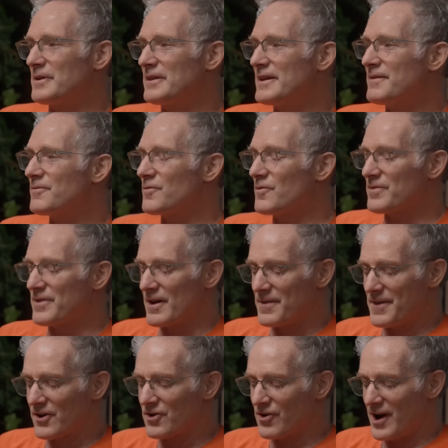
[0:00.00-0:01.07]
believe
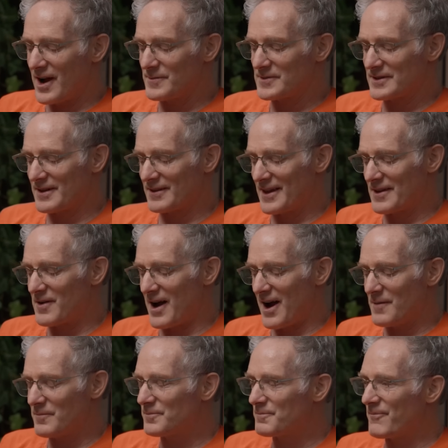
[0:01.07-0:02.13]
their crimes,
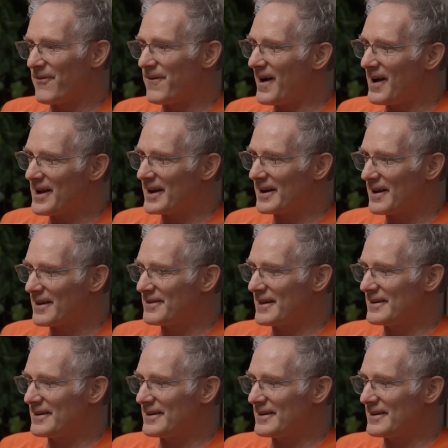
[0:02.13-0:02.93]
I'm fine.